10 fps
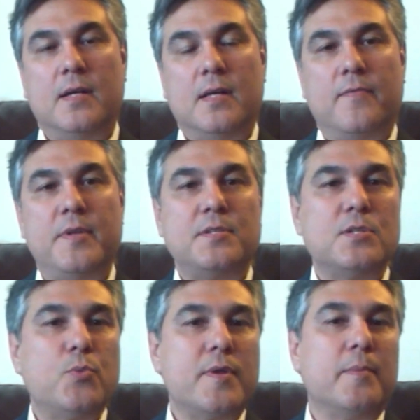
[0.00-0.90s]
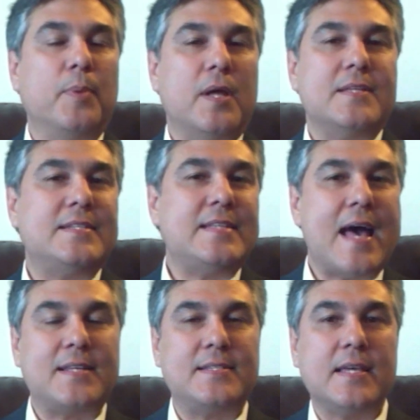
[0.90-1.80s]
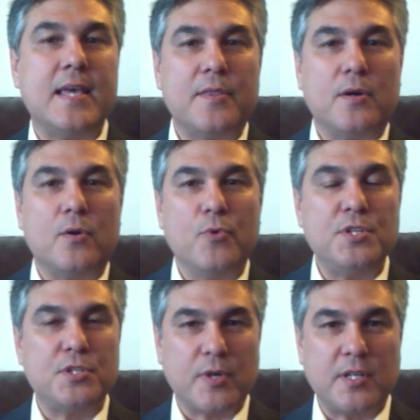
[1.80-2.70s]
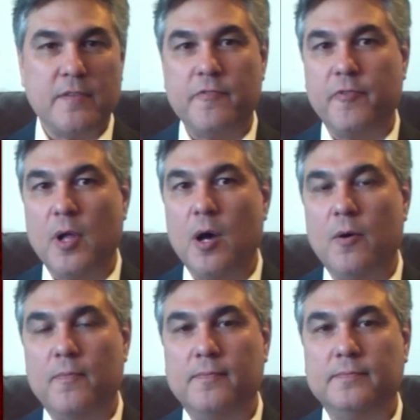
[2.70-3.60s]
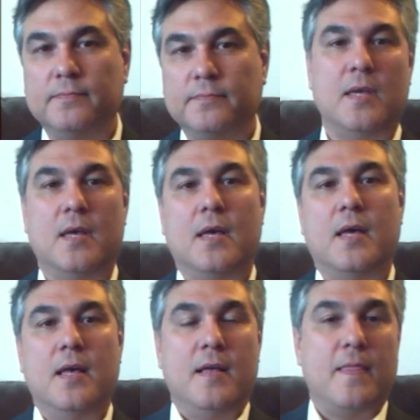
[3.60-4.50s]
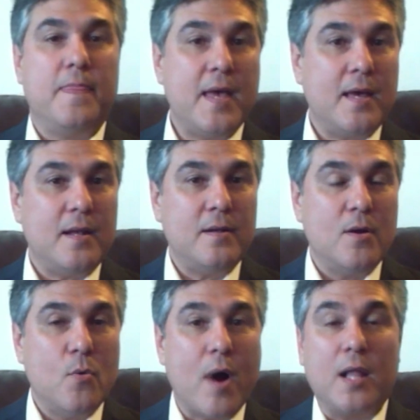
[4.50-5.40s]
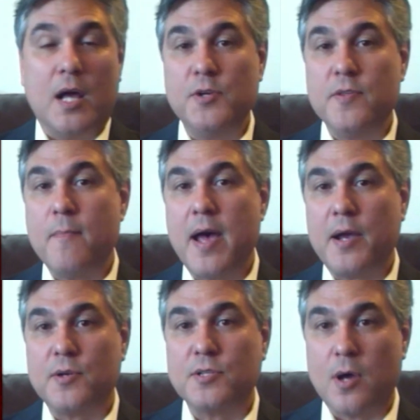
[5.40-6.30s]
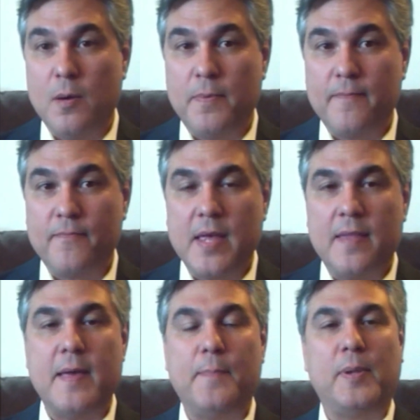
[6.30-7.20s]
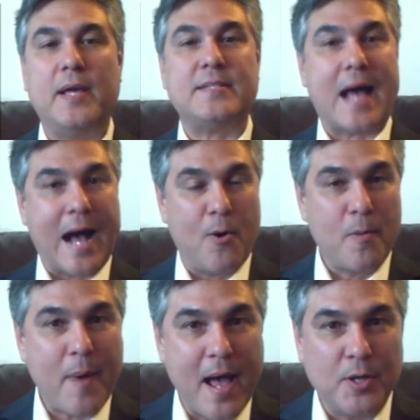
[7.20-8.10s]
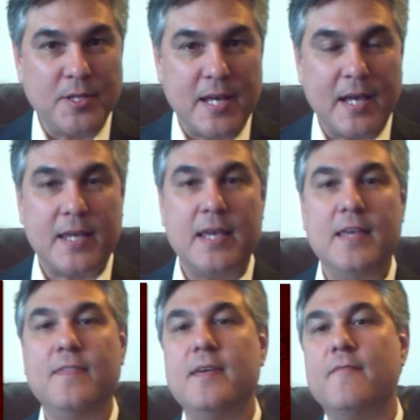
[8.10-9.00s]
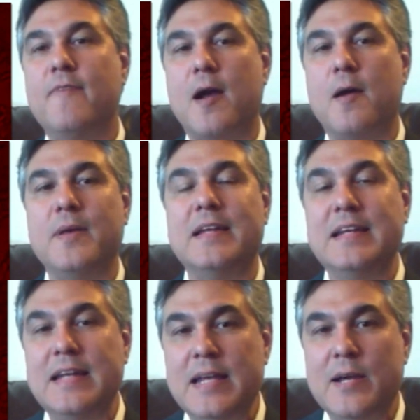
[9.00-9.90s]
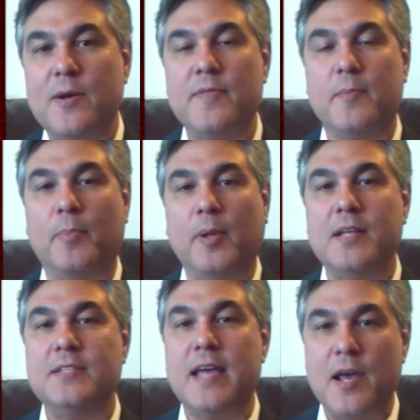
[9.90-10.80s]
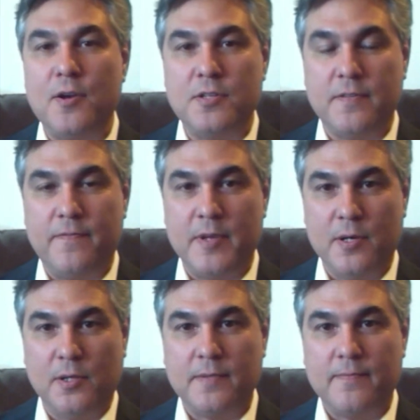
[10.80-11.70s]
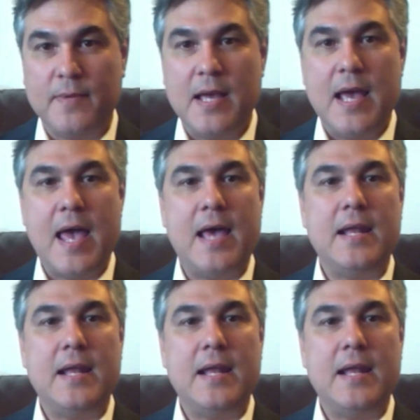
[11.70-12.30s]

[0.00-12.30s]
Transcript: This is where the blood stacks together, restricting flow. Then, while under the microscope, they placed our biotech in the environment near the blood's energy field, and